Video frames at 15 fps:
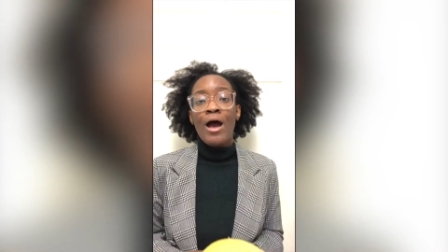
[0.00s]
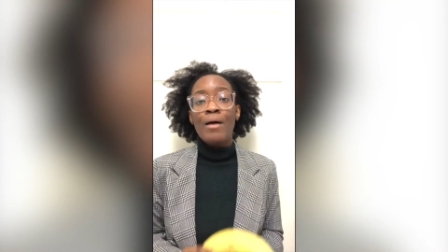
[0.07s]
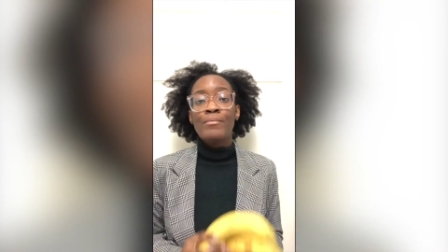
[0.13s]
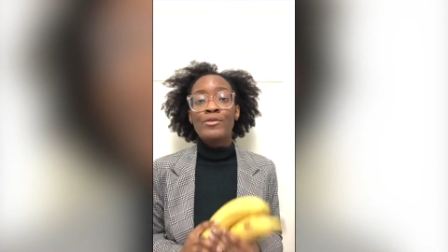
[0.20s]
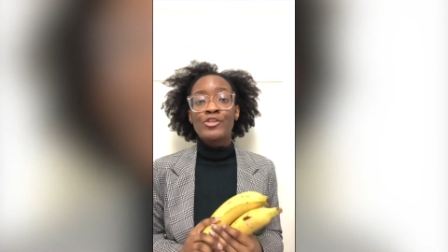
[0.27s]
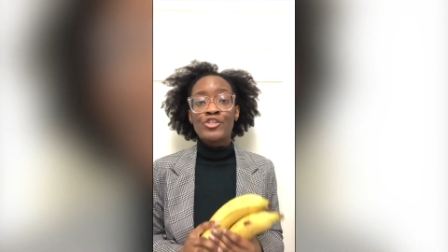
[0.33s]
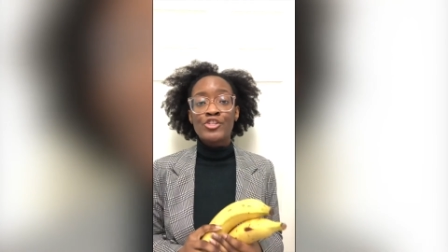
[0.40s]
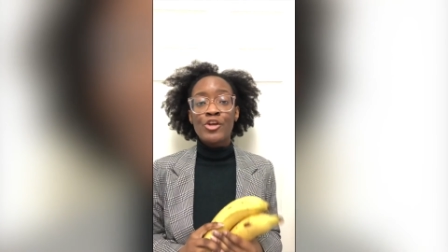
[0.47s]
I'm
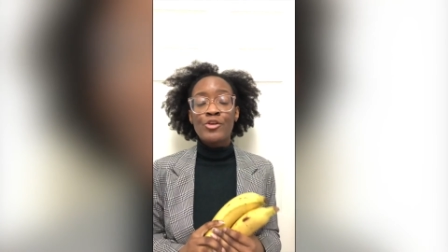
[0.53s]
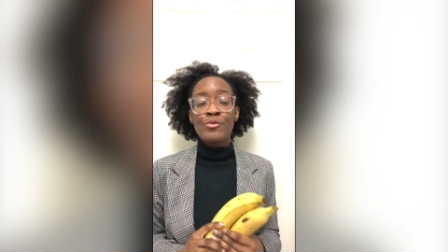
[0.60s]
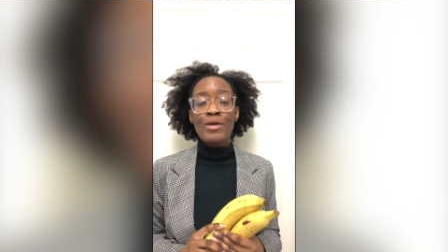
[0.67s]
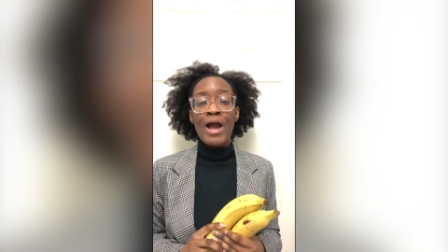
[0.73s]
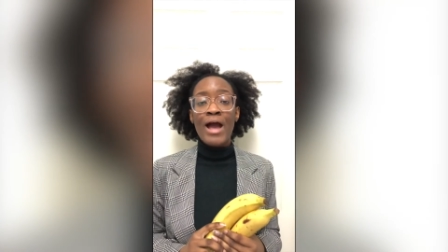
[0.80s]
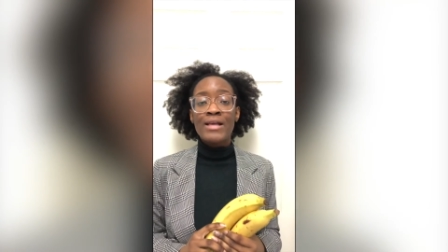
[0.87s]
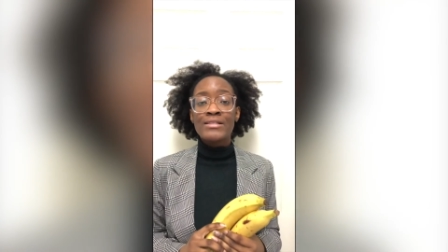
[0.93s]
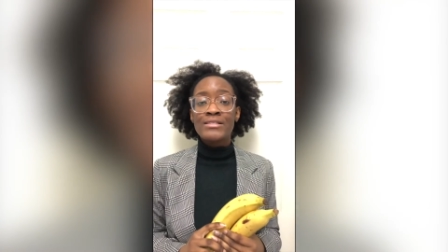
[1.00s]
gonna show you
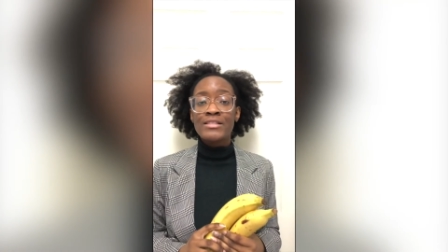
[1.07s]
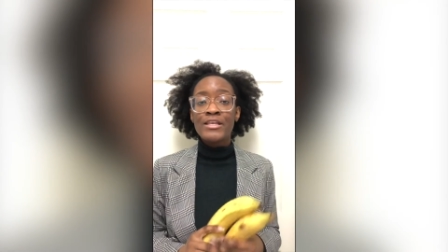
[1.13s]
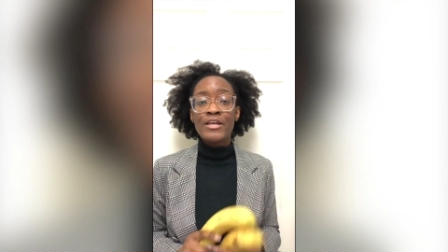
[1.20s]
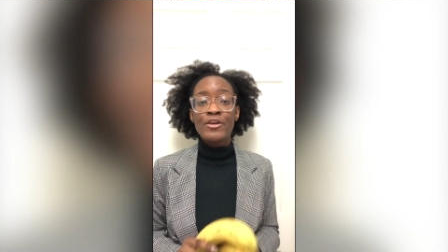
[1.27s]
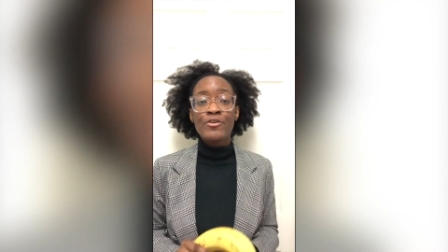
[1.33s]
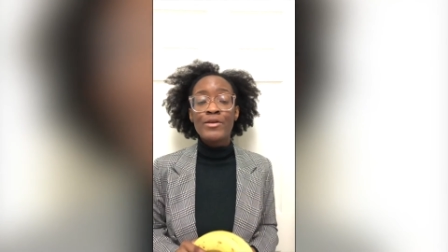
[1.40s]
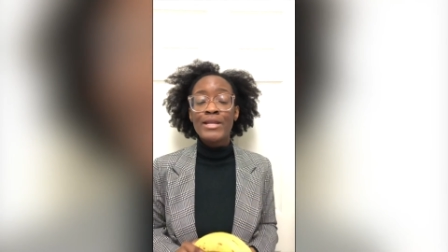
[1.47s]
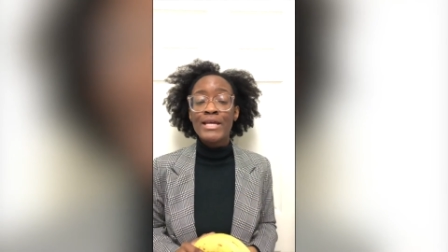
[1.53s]
guys the
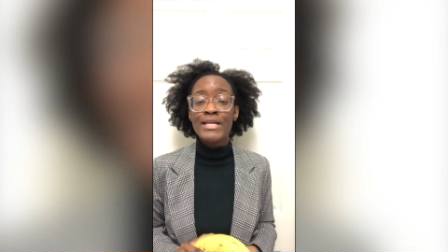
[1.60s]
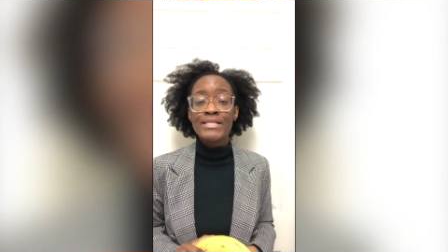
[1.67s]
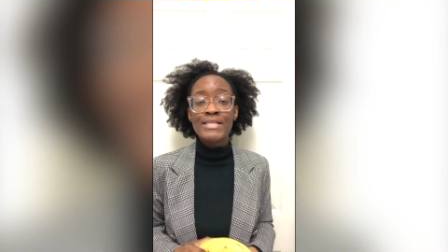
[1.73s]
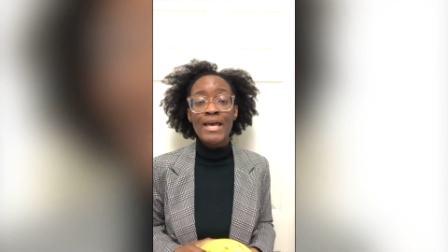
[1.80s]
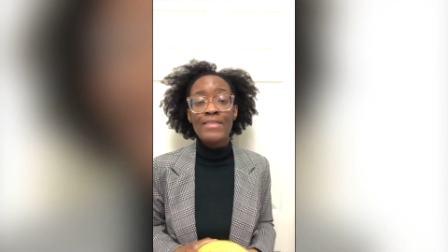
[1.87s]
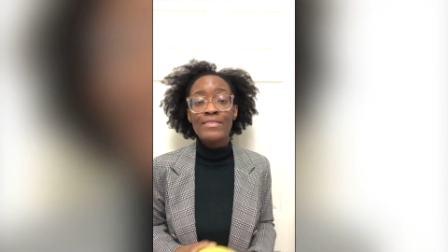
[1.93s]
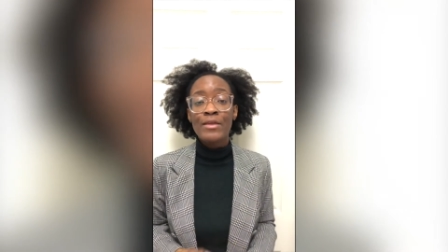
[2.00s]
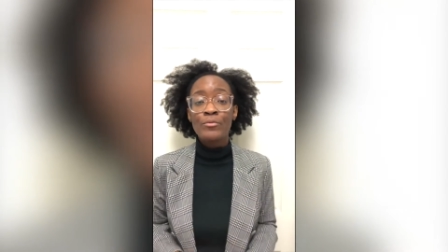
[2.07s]

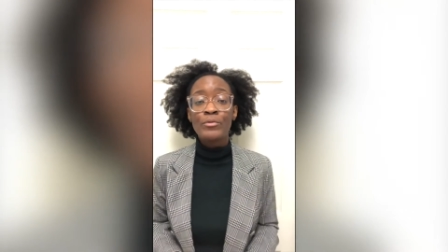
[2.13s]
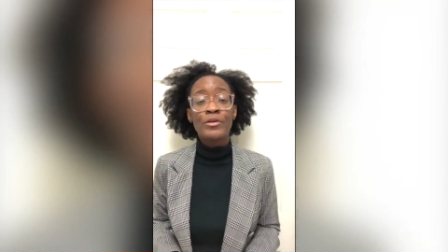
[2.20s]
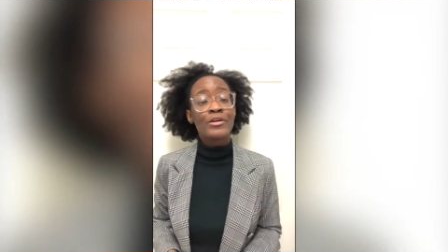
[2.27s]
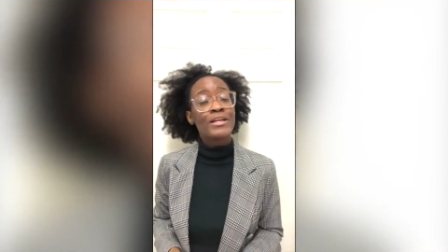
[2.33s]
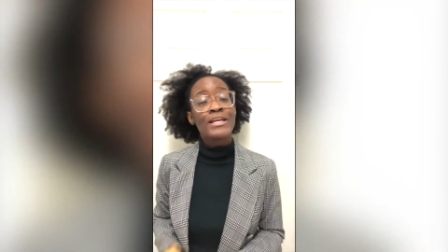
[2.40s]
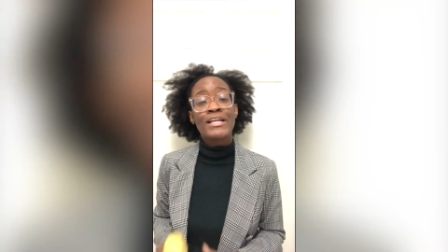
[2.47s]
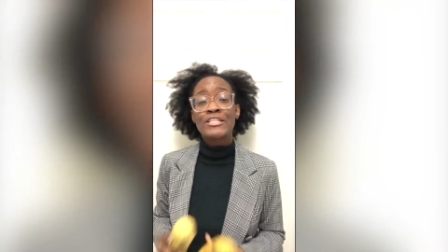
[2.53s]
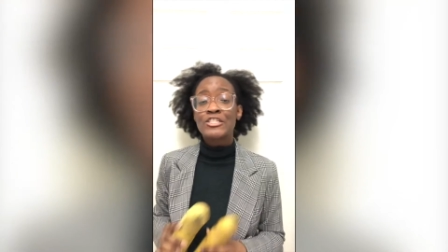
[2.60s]
ingredients, and then we're
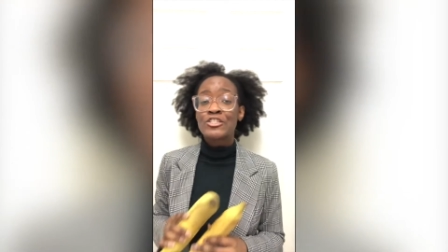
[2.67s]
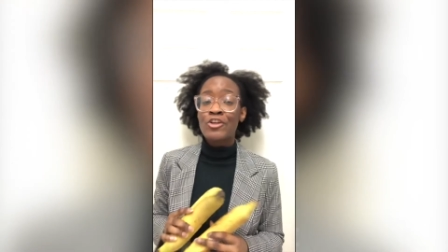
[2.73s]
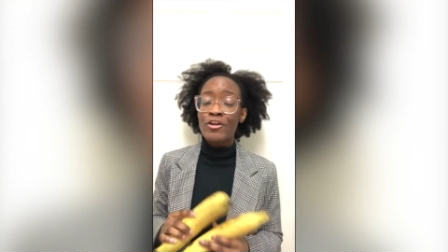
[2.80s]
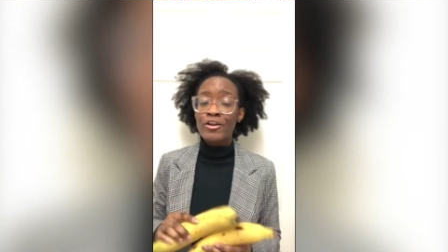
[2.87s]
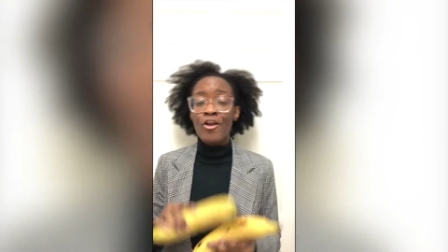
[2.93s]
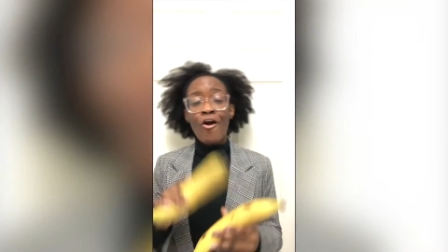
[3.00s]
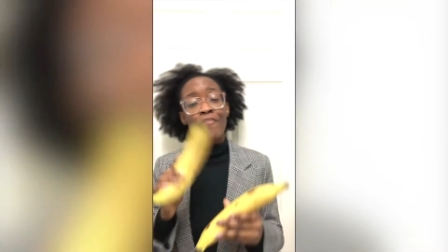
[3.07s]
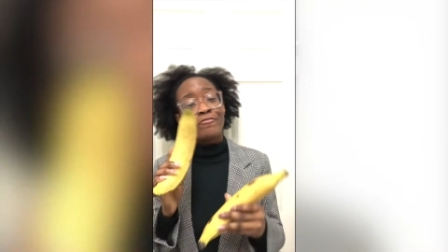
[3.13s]
gonna get
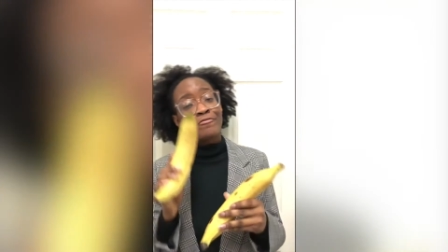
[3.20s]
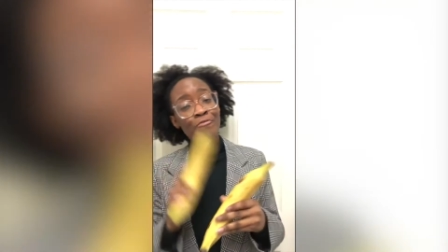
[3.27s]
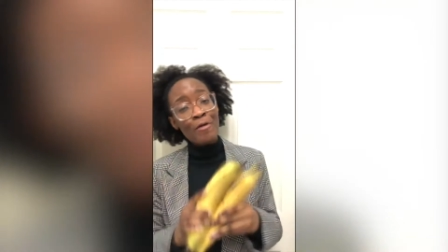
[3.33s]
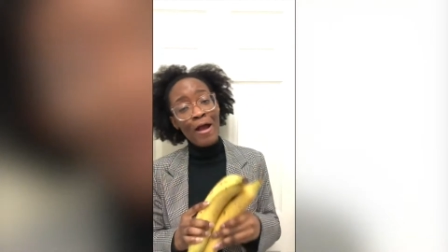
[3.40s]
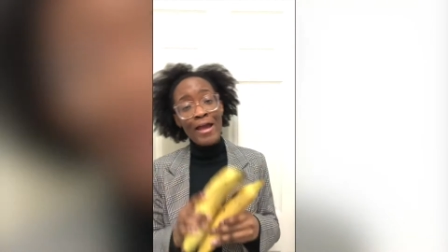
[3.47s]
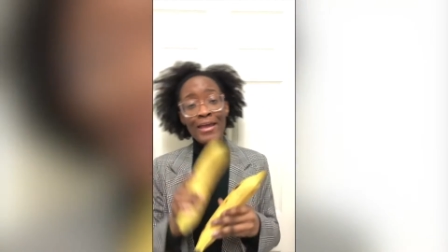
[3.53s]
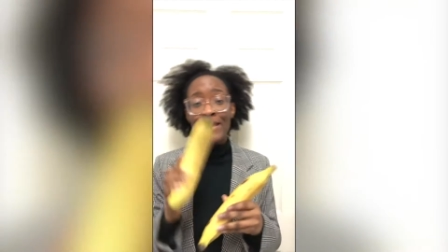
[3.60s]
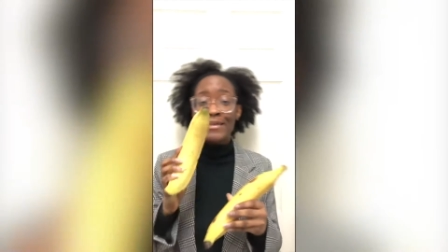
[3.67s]
started on
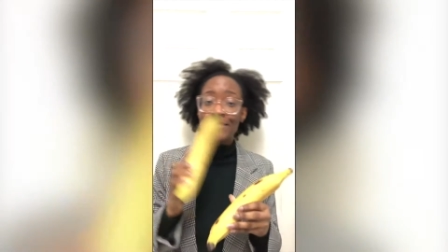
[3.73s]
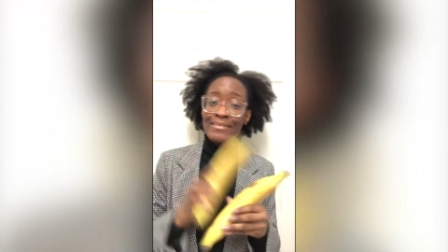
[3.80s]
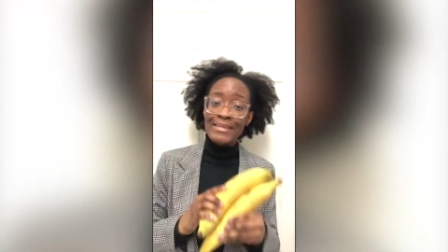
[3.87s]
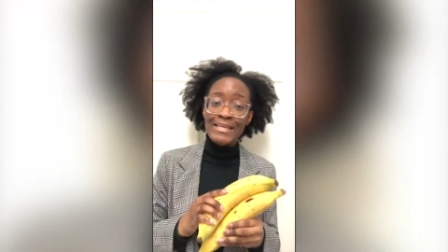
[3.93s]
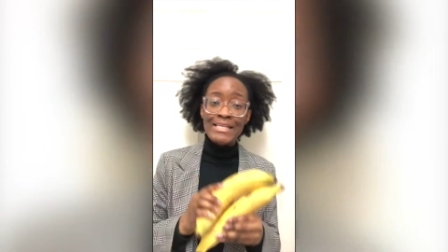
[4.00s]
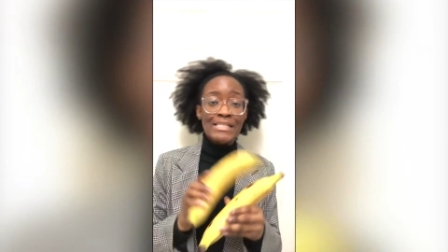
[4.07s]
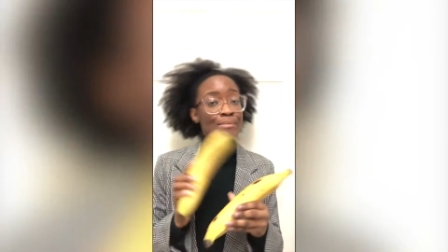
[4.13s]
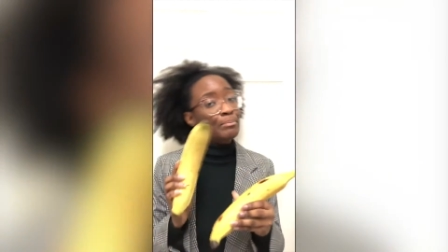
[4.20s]
frying
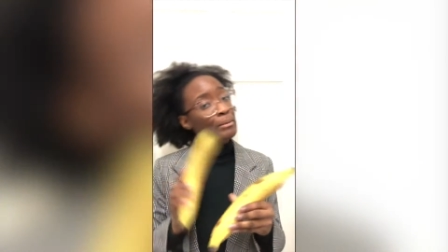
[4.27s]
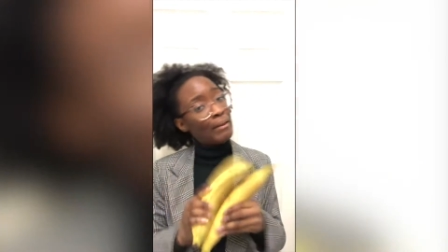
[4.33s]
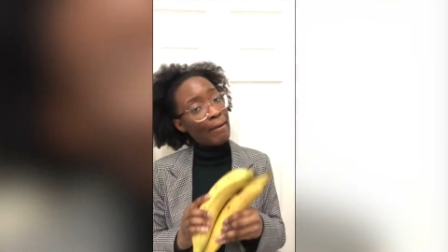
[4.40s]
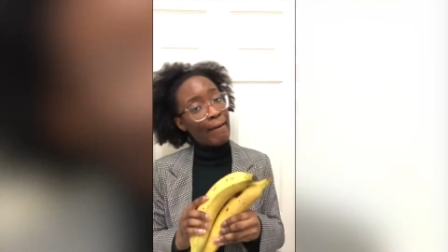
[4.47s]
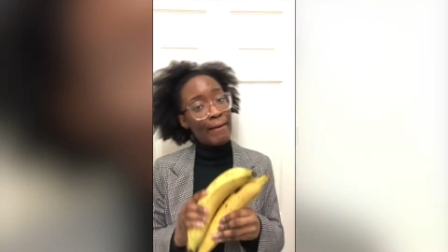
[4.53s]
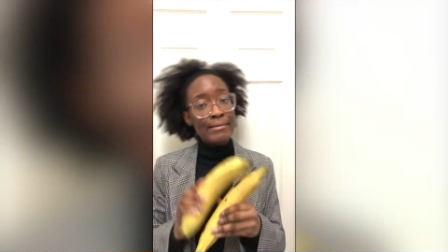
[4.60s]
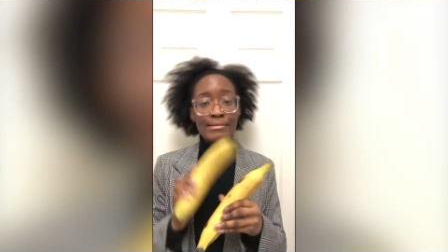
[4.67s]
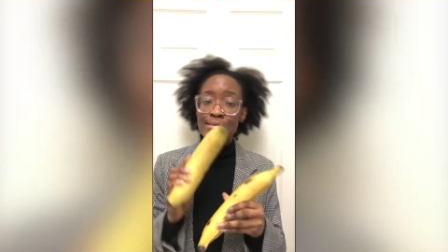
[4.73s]
these
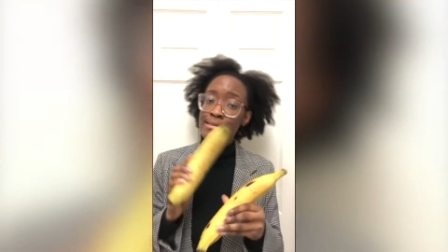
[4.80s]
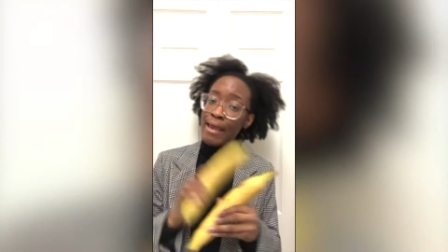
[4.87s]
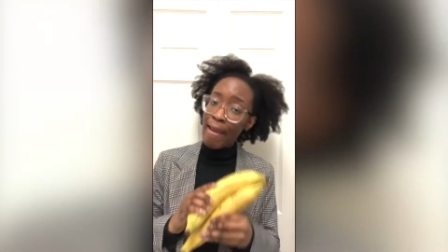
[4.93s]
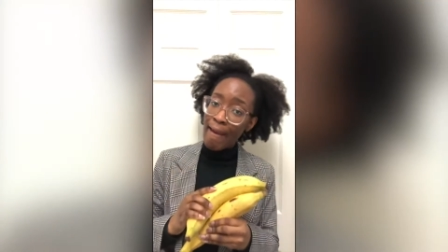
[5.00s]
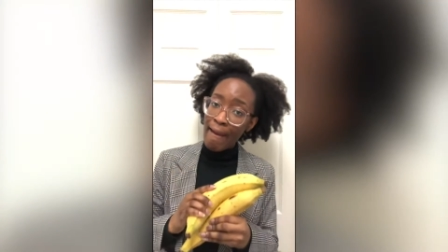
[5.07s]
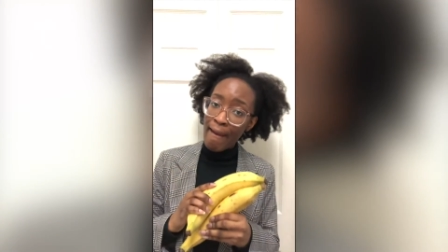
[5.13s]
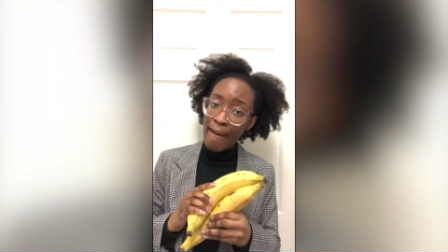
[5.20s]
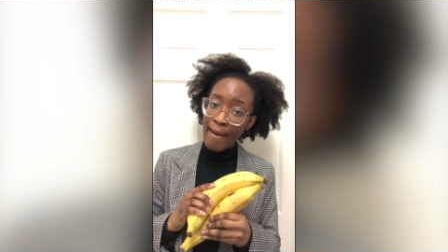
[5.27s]

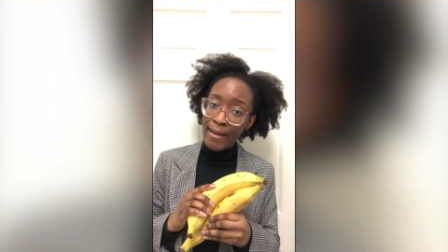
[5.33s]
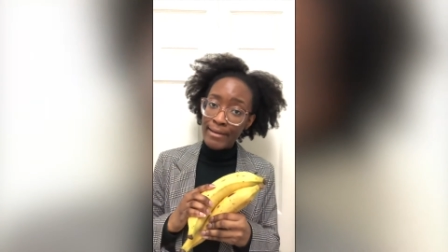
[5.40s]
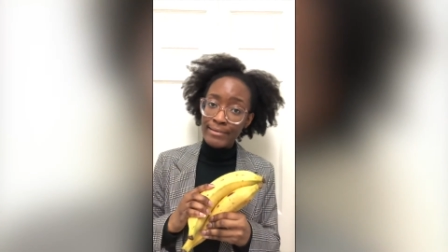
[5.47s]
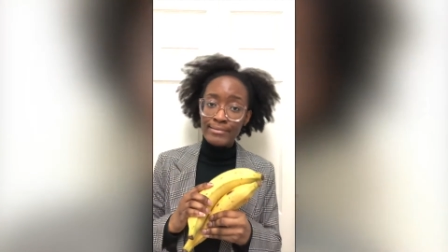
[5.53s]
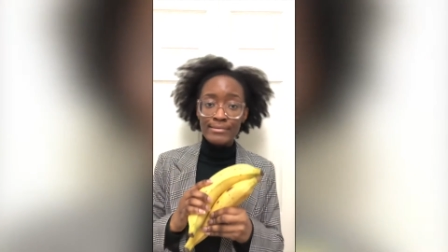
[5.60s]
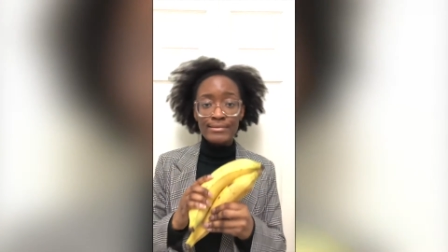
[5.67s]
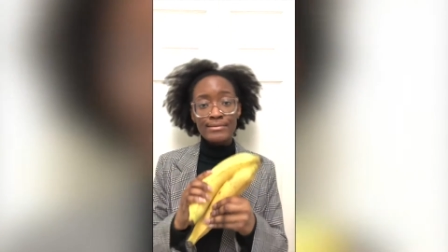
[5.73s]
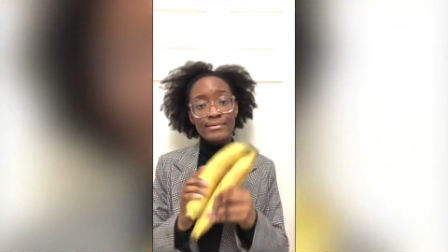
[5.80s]

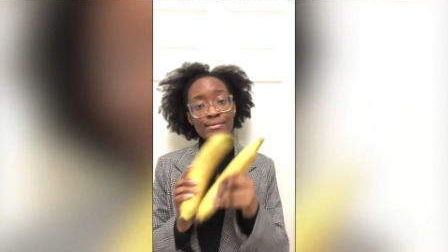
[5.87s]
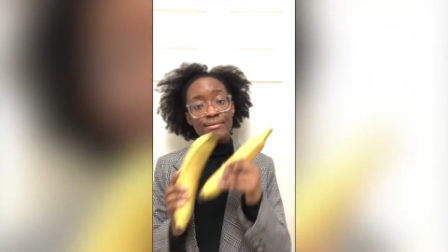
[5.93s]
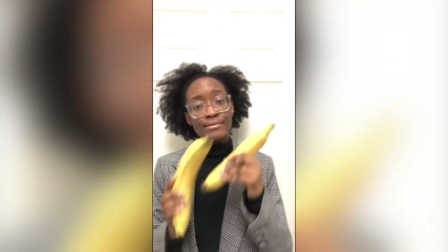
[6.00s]
plantains.